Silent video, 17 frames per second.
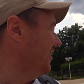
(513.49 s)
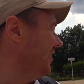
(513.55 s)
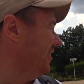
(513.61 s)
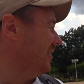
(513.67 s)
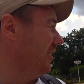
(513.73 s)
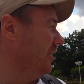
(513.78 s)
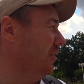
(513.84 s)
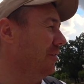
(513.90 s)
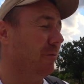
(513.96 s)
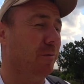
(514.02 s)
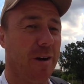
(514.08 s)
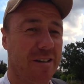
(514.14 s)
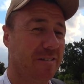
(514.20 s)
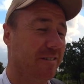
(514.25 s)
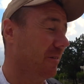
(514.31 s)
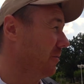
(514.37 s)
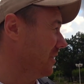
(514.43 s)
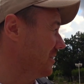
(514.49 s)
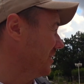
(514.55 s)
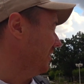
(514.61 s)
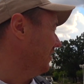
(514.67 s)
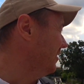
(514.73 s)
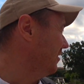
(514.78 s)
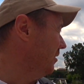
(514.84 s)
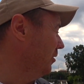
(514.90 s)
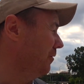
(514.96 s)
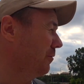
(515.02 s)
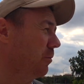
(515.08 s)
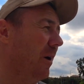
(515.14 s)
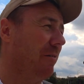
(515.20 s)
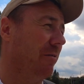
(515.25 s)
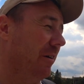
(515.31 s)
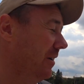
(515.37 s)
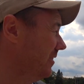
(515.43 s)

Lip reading: The Luftwaffe.